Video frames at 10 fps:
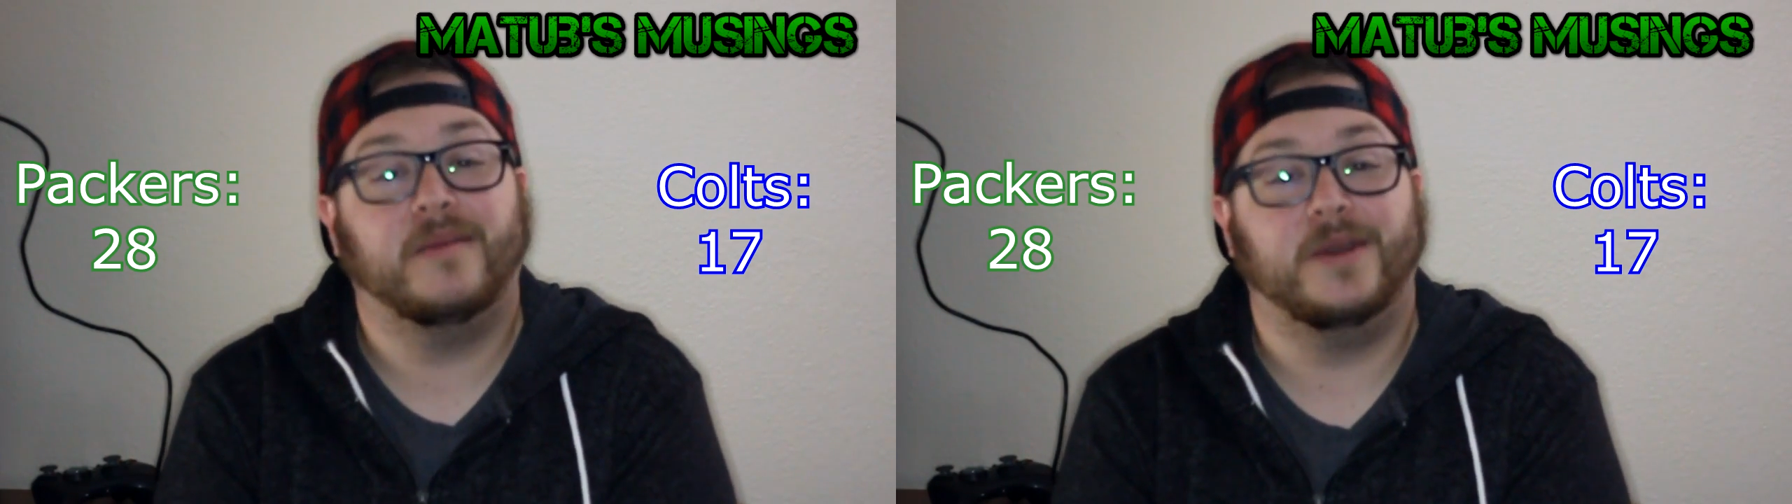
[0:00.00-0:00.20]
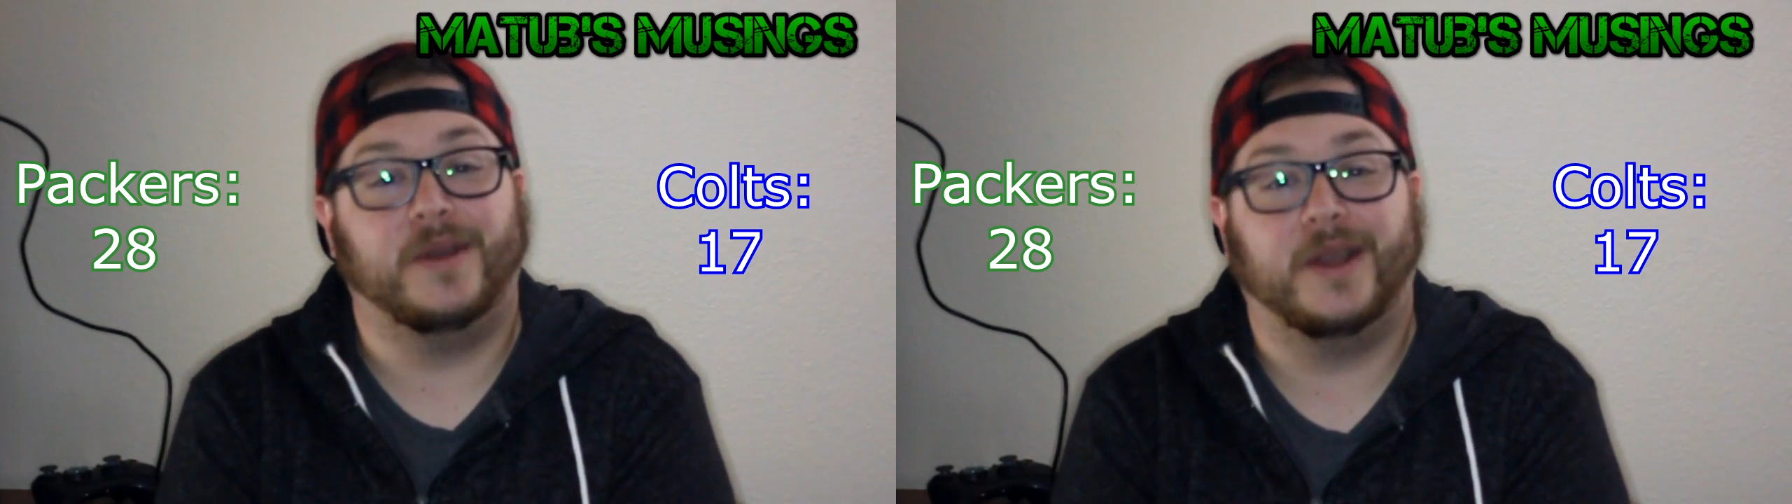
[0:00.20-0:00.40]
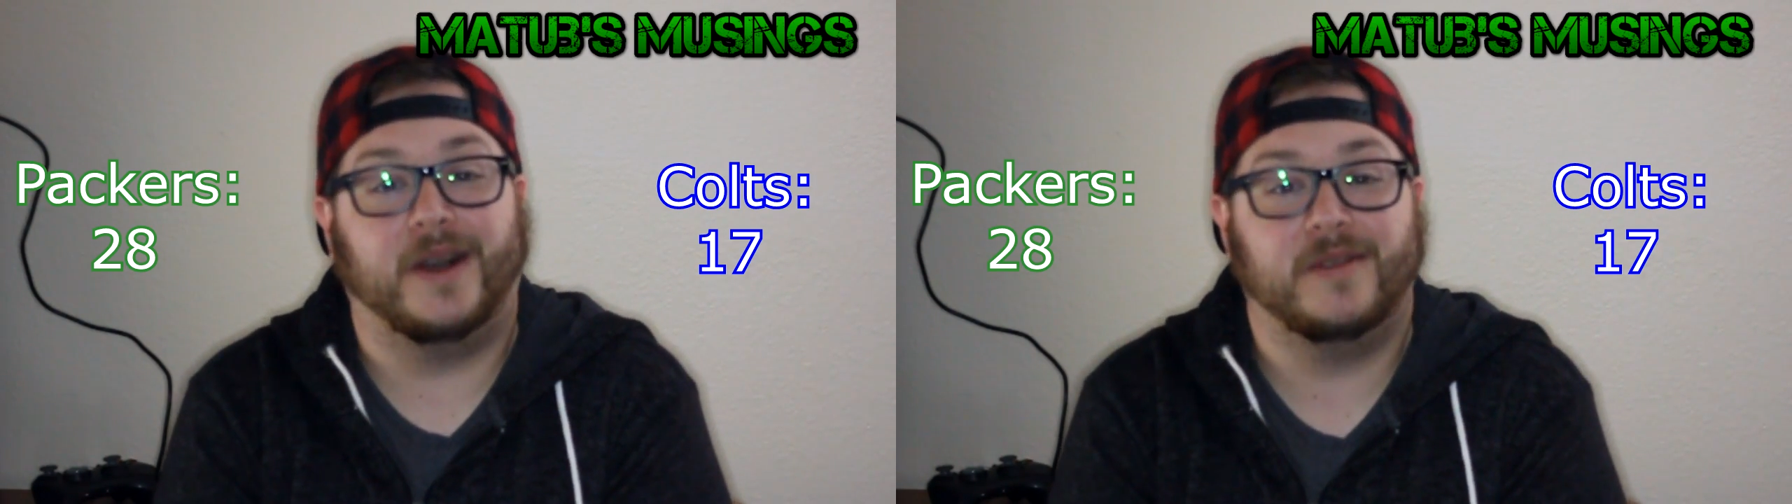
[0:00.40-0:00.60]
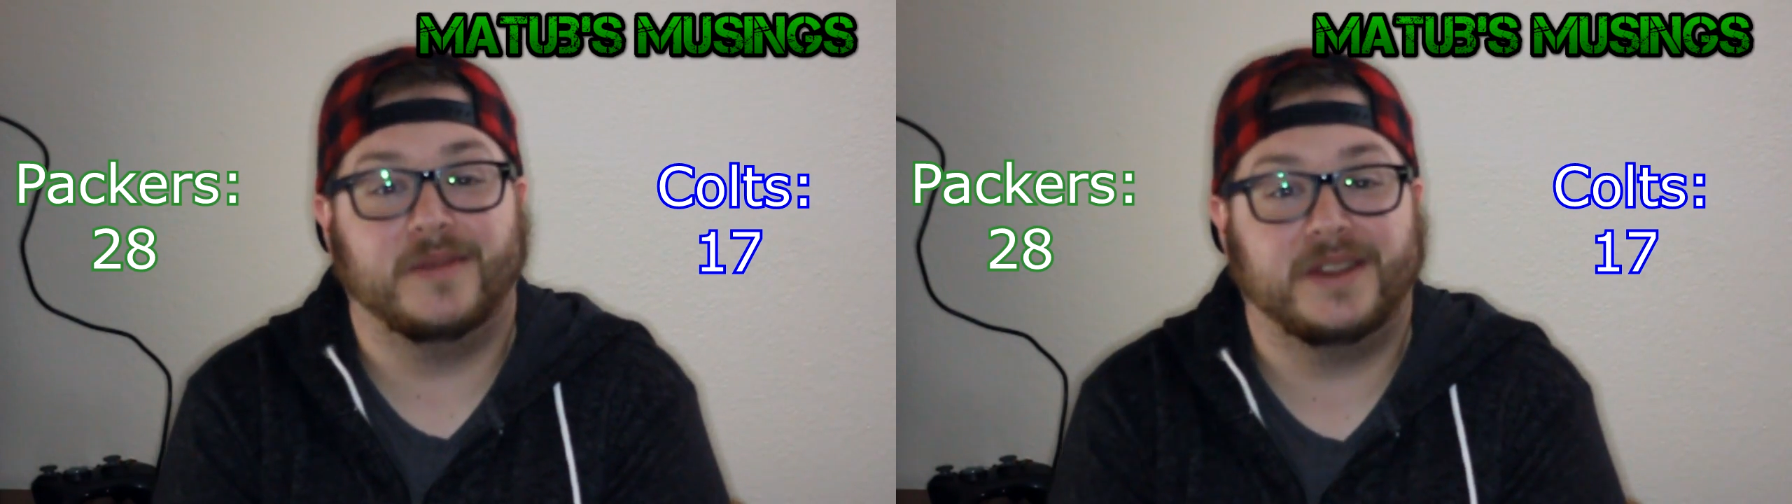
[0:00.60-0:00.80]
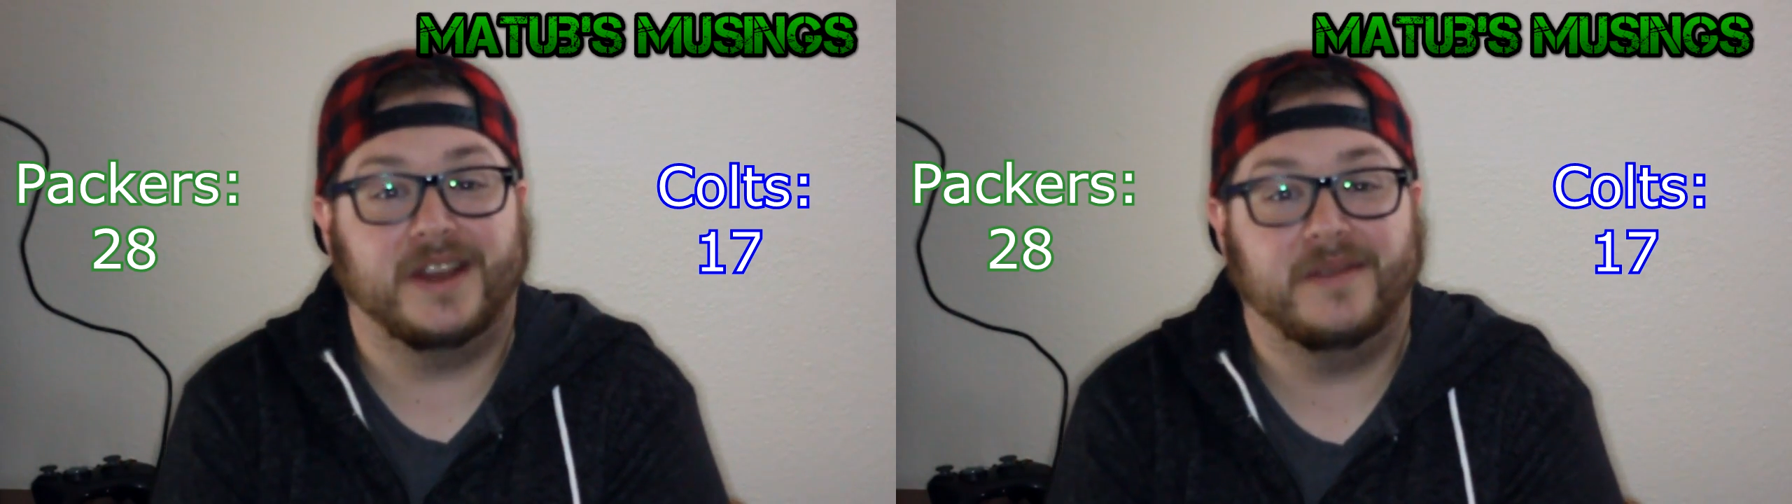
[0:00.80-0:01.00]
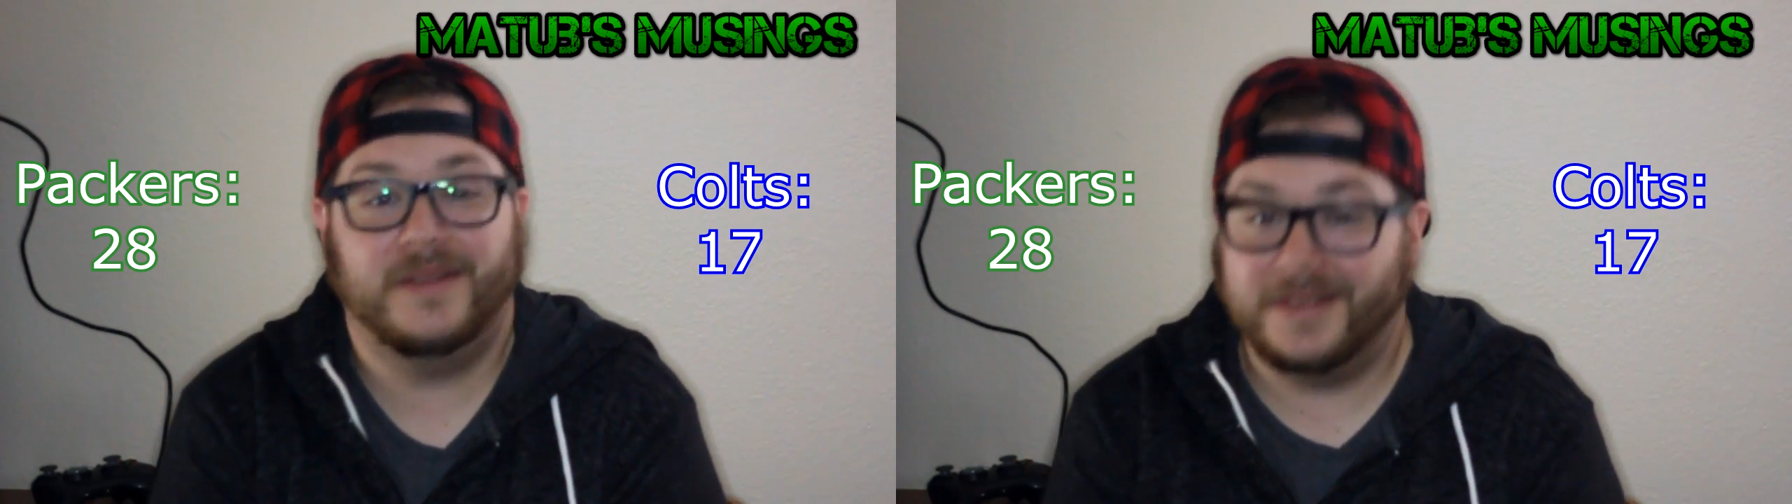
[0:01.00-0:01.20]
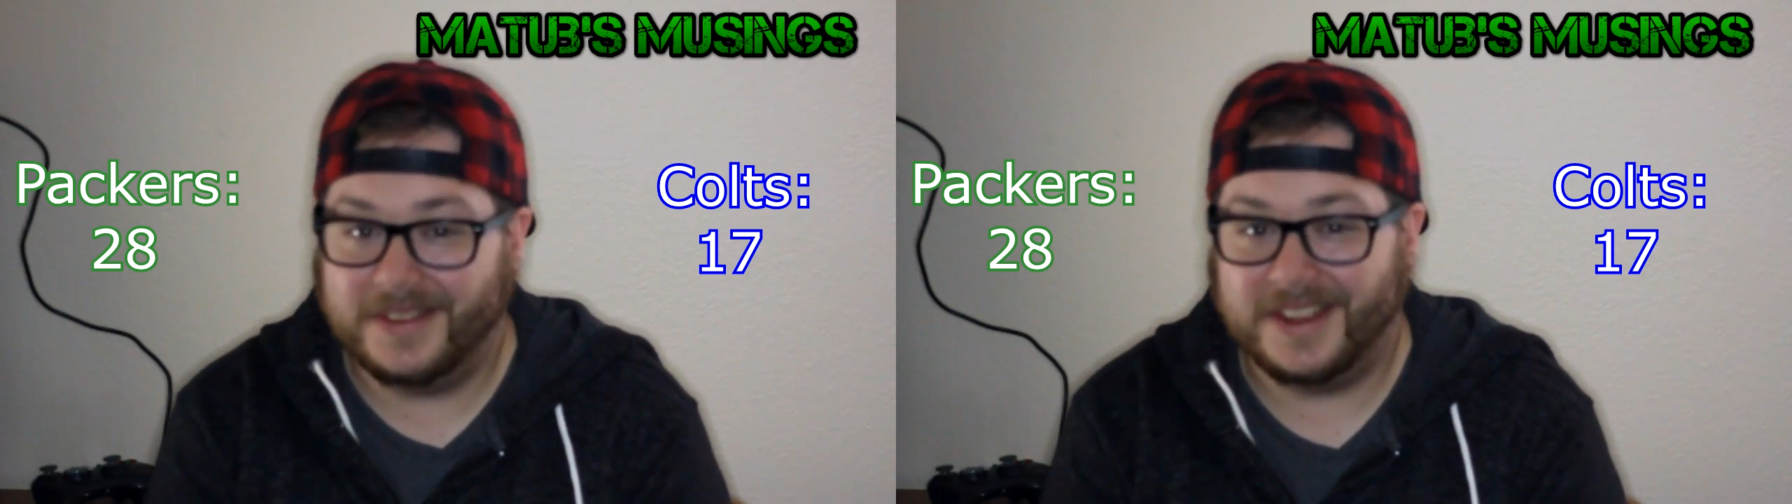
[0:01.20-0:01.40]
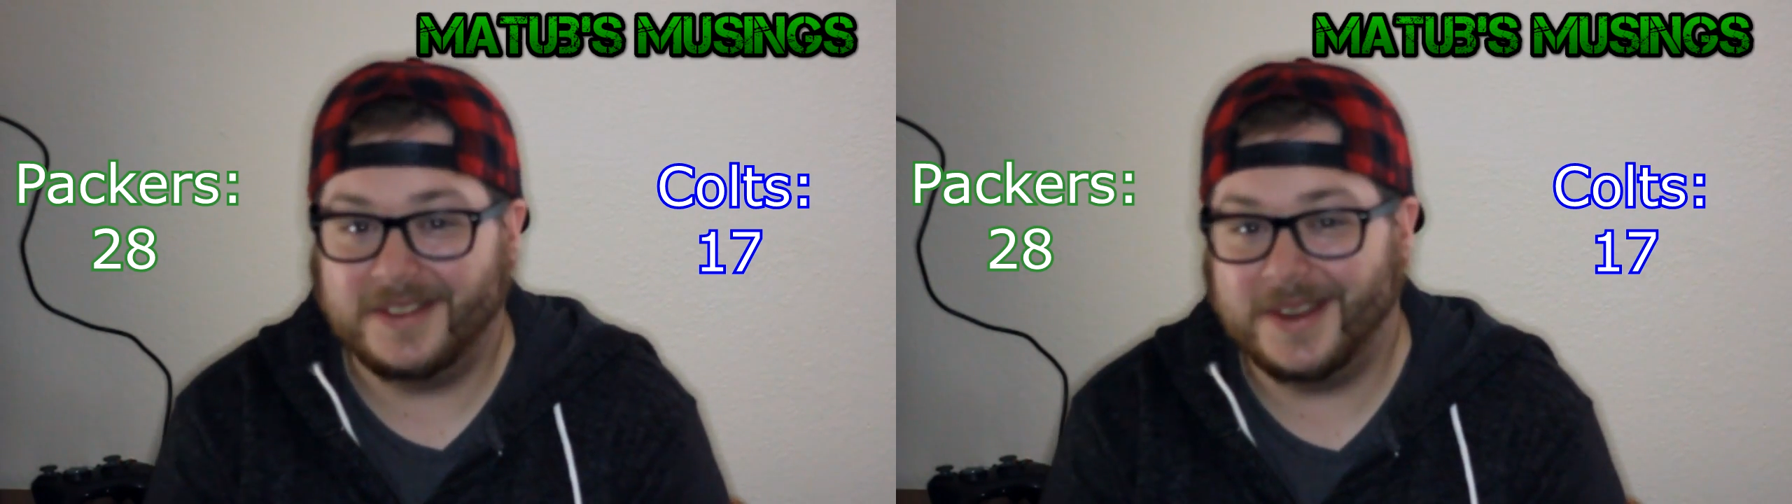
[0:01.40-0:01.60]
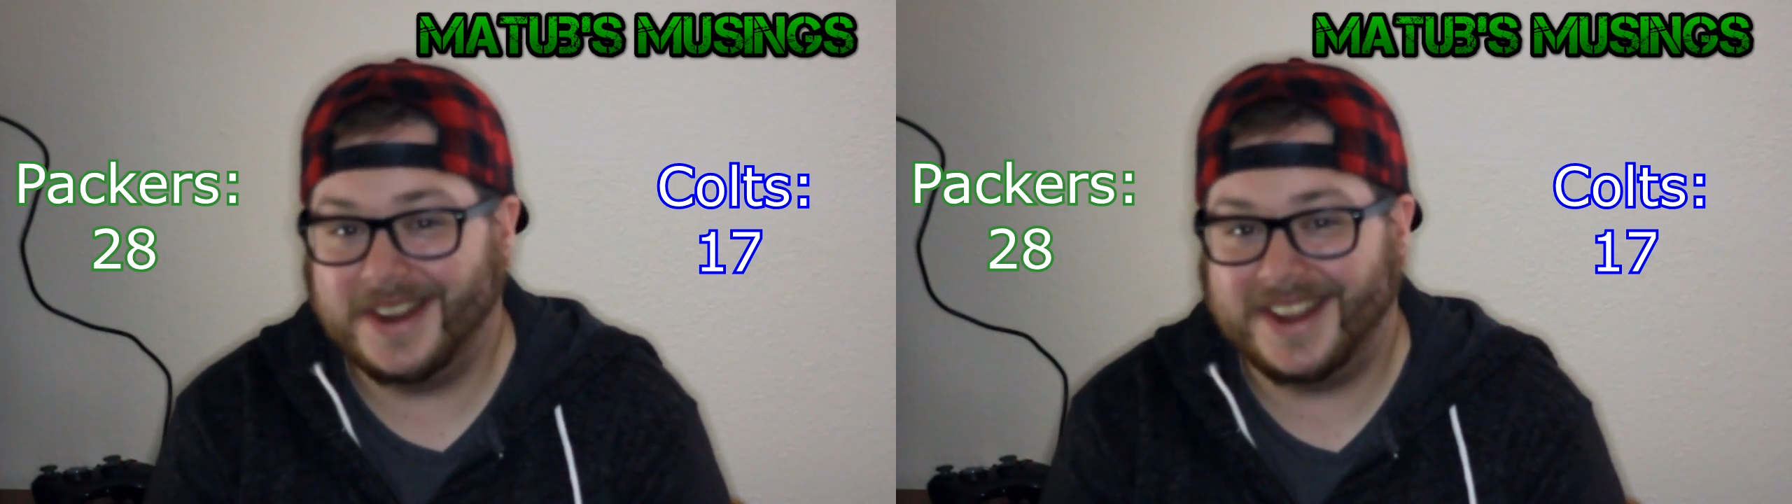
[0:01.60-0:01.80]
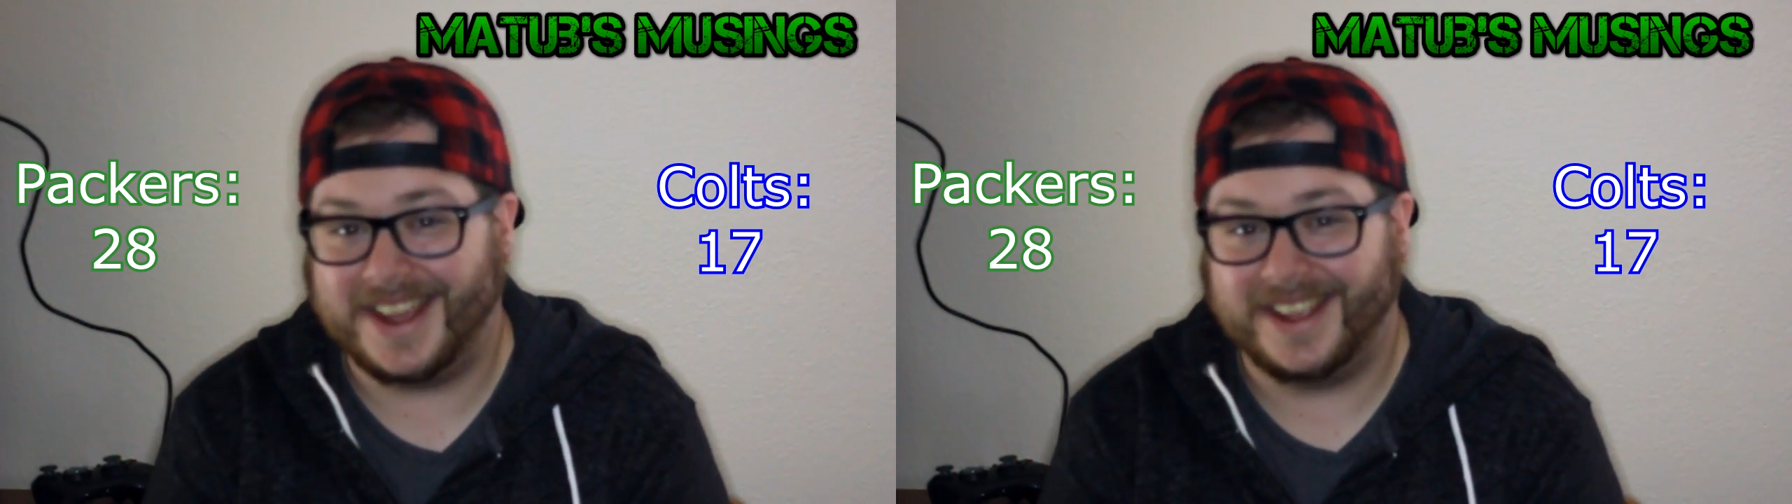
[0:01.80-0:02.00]
but you can call me Matub. Have a
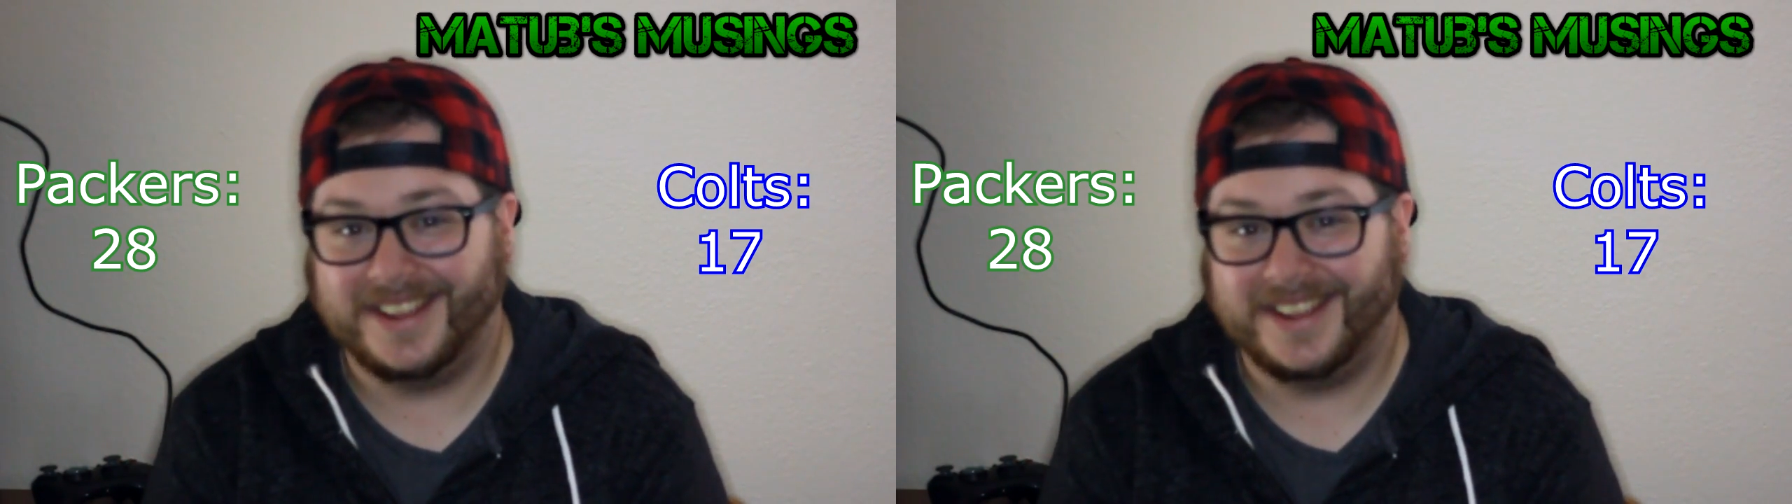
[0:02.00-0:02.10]
great day.